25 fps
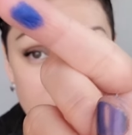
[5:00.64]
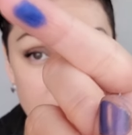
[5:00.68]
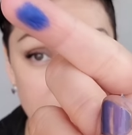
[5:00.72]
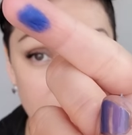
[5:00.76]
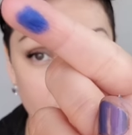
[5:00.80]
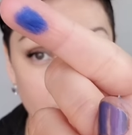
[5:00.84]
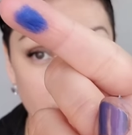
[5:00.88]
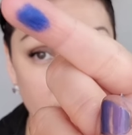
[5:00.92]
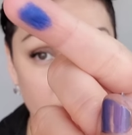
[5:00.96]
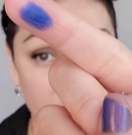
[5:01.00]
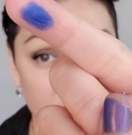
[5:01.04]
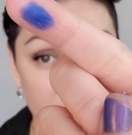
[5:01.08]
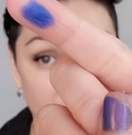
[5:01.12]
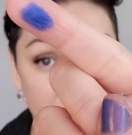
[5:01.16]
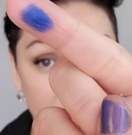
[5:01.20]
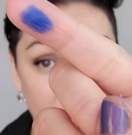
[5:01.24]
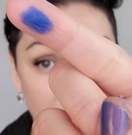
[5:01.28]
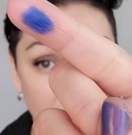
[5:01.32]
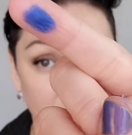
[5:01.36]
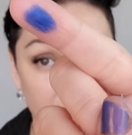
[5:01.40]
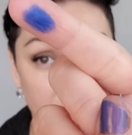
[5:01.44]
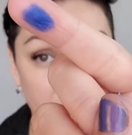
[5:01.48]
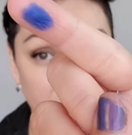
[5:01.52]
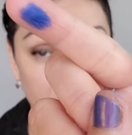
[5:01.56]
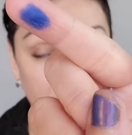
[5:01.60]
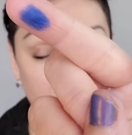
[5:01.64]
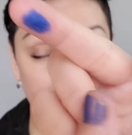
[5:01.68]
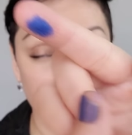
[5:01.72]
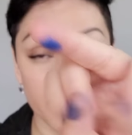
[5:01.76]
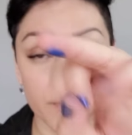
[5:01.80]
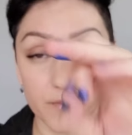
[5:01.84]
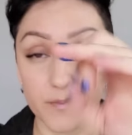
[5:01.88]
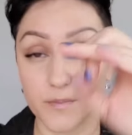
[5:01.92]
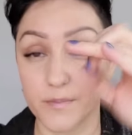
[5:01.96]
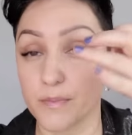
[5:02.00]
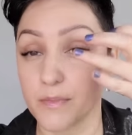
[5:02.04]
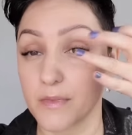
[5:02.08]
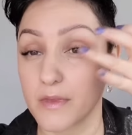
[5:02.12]
some of that liner,
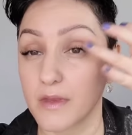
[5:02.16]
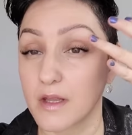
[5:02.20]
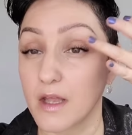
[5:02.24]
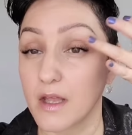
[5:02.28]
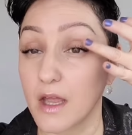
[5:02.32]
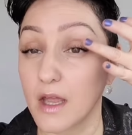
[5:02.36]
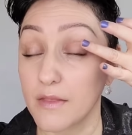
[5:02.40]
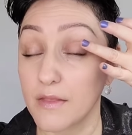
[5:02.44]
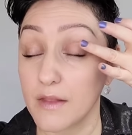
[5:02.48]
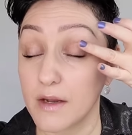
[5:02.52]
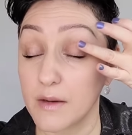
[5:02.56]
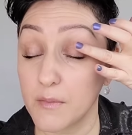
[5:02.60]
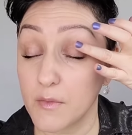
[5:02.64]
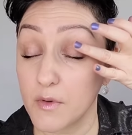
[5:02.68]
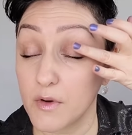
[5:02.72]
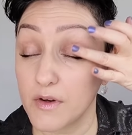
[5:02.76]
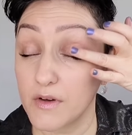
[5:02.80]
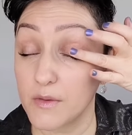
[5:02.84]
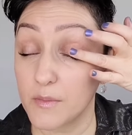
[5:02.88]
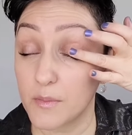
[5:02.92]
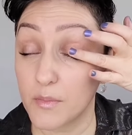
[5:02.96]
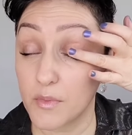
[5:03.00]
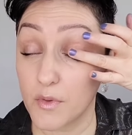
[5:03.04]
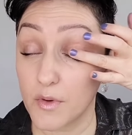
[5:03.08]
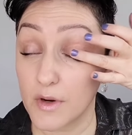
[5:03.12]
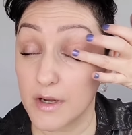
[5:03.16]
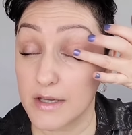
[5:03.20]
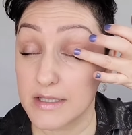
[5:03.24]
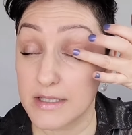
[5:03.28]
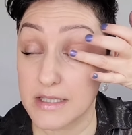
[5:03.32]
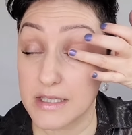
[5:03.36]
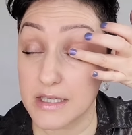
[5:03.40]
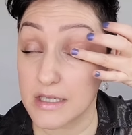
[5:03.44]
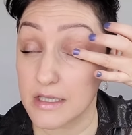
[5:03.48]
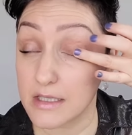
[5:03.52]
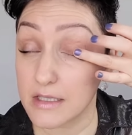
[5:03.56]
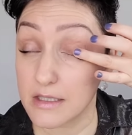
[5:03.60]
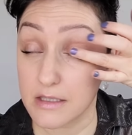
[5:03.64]
and then I'm going to
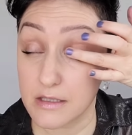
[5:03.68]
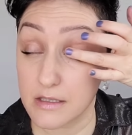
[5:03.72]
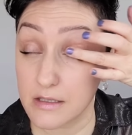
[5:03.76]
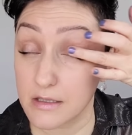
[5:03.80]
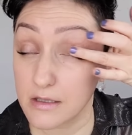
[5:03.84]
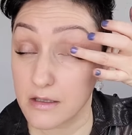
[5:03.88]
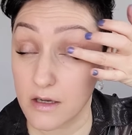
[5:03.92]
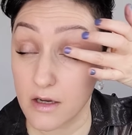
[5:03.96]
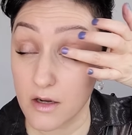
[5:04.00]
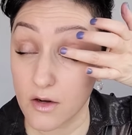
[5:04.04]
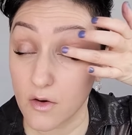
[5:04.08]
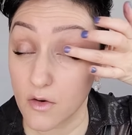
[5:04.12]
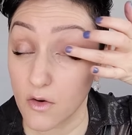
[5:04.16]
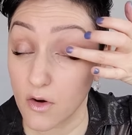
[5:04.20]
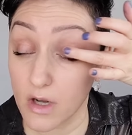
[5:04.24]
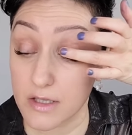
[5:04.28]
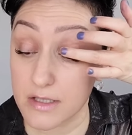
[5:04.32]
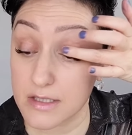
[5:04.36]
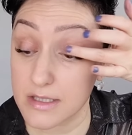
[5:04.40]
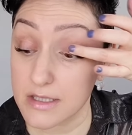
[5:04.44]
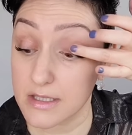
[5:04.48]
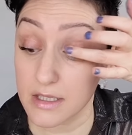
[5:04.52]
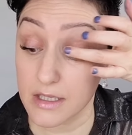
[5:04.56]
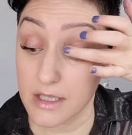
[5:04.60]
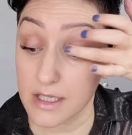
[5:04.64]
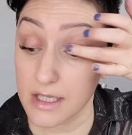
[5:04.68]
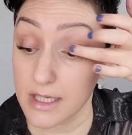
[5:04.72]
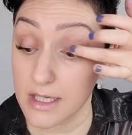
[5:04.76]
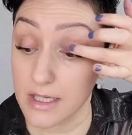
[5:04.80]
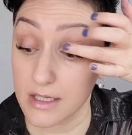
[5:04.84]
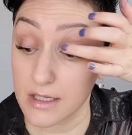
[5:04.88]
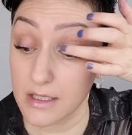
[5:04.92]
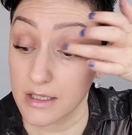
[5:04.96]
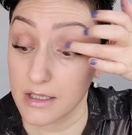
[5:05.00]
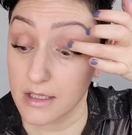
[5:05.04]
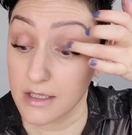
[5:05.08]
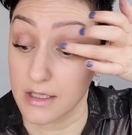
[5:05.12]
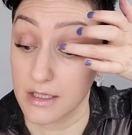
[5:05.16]
press it across the
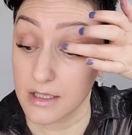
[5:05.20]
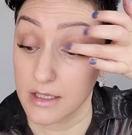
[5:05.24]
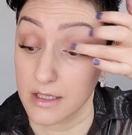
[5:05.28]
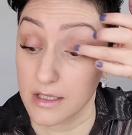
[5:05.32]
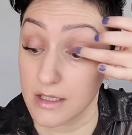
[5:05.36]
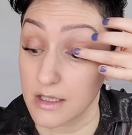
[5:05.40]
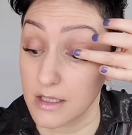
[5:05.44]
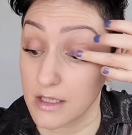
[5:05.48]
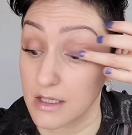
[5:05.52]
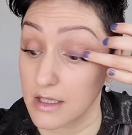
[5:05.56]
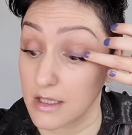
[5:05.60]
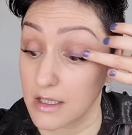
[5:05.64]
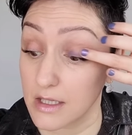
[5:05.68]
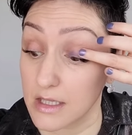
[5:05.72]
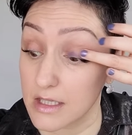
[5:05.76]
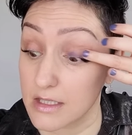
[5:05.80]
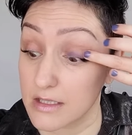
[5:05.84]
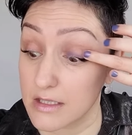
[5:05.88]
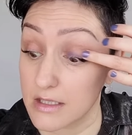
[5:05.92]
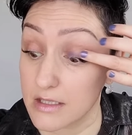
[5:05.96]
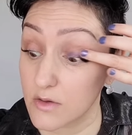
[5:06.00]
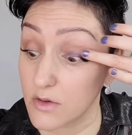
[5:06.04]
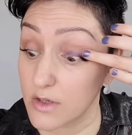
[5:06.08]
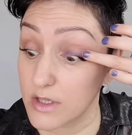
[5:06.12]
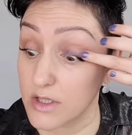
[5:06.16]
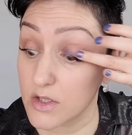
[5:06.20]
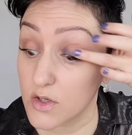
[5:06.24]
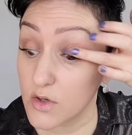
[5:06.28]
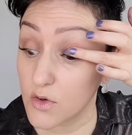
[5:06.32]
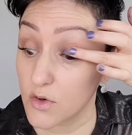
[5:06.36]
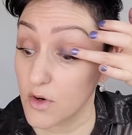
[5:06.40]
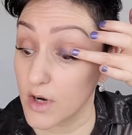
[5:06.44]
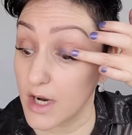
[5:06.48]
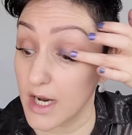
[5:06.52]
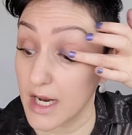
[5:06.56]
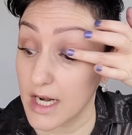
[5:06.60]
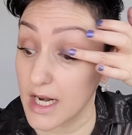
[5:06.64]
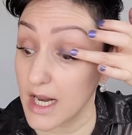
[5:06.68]
lid. This is going to
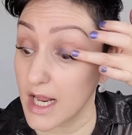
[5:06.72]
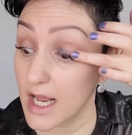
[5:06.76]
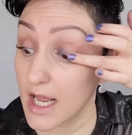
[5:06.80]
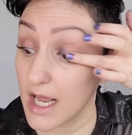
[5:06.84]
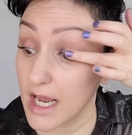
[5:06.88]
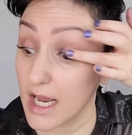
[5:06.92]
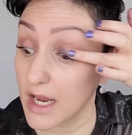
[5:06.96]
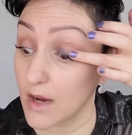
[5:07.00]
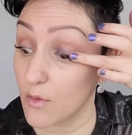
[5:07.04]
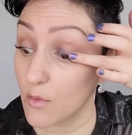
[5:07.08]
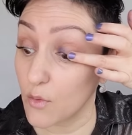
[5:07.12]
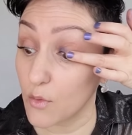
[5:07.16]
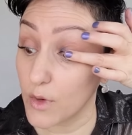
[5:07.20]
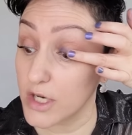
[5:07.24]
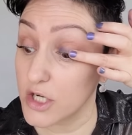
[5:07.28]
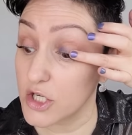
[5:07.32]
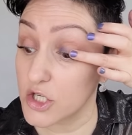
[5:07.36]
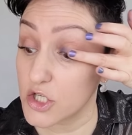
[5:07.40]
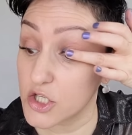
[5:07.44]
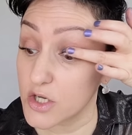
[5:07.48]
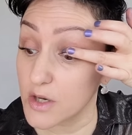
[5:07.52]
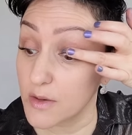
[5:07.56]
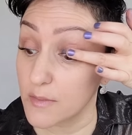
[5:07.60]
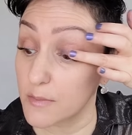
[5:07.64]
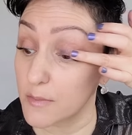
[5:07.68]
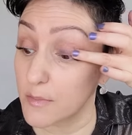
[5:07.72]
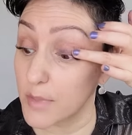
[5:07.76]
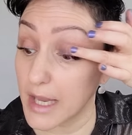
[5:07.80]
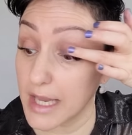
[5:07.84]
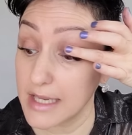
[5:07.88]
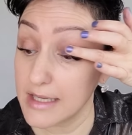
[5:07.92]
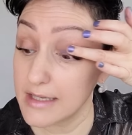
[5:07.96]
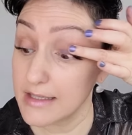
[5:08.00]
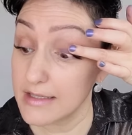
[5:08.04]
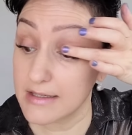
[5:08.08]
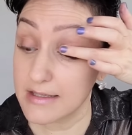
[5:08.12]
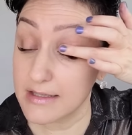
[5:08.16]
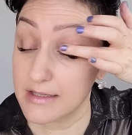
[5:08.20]
create a rich
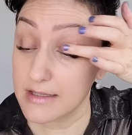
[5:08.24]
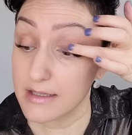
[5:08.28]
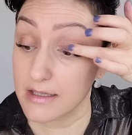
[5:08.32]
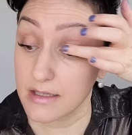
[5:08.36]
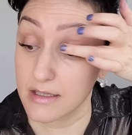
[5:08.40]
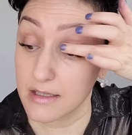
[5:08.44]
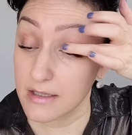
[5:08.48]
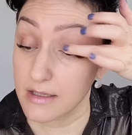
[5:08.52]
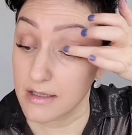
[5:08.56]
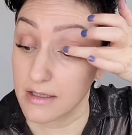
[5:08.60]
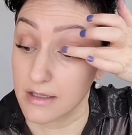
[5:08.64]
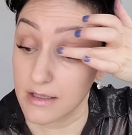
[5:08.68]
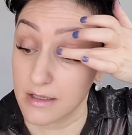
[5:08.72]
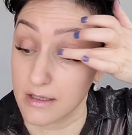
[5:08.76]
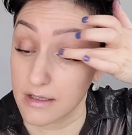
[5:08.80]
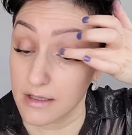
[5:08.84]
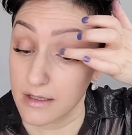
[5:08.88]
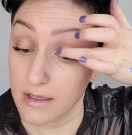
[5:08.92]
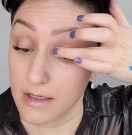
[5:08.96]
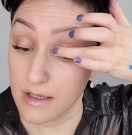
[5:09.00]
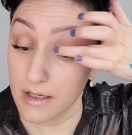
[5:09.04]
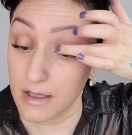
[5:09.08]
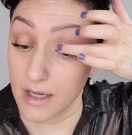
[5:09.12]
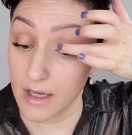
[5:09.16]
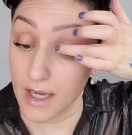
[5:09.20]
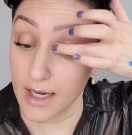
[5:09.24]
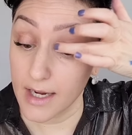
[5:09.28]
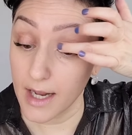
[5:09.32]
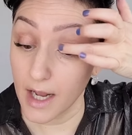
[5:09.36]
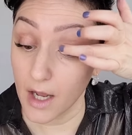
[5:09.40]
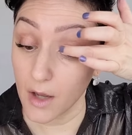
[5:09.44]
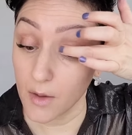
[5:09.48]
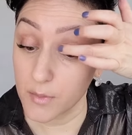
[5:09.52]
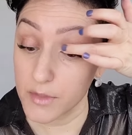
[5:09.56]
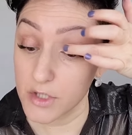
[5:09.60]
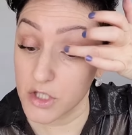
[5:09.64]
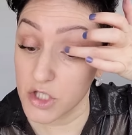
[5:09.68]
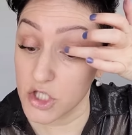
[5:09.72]
base and
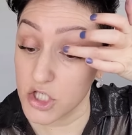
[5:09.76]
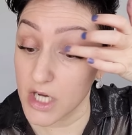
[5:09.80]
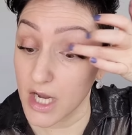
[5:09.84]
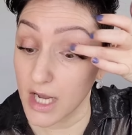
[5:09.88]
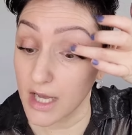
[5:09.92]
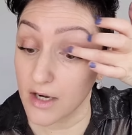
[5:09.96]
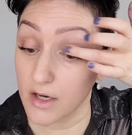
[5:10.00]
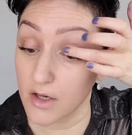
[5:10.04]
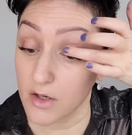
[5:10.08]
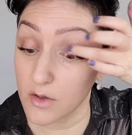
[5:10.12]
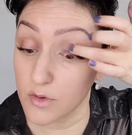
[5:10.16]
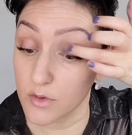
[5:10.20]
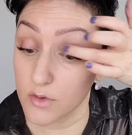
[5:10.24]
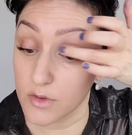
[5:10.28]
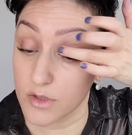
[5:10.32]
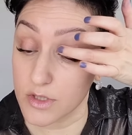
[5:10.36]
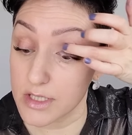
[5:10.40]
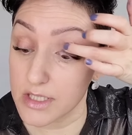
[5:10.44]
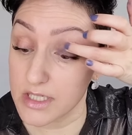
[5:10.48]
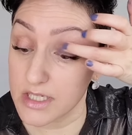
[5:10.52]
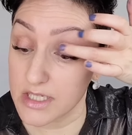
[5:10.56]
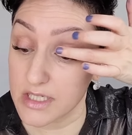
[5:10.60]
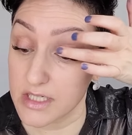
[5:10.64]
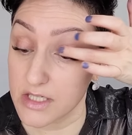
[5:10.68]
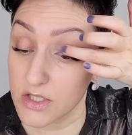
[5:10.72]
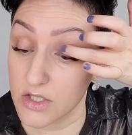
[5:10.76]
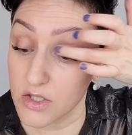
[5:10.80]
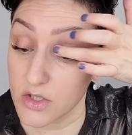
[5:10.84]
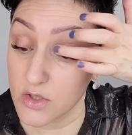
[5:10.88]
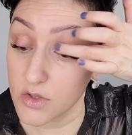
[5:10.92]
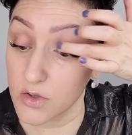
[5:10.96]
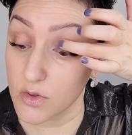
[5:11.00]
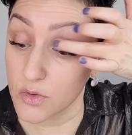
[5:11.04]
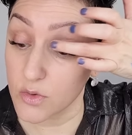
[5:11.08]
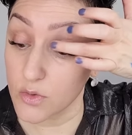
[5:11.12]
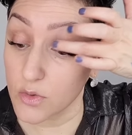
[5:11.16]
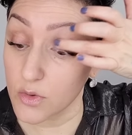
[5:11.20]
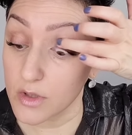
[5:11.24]
help the shadow
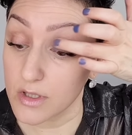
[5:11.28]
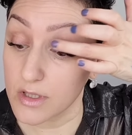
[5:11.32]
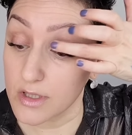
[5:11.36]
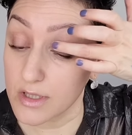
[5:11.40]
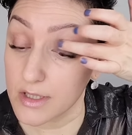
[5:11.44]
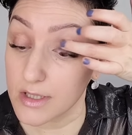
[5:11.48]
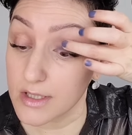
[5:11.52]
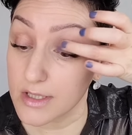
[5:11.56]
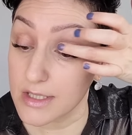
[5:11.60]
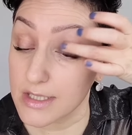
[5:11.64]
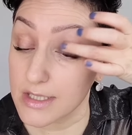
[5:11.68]
to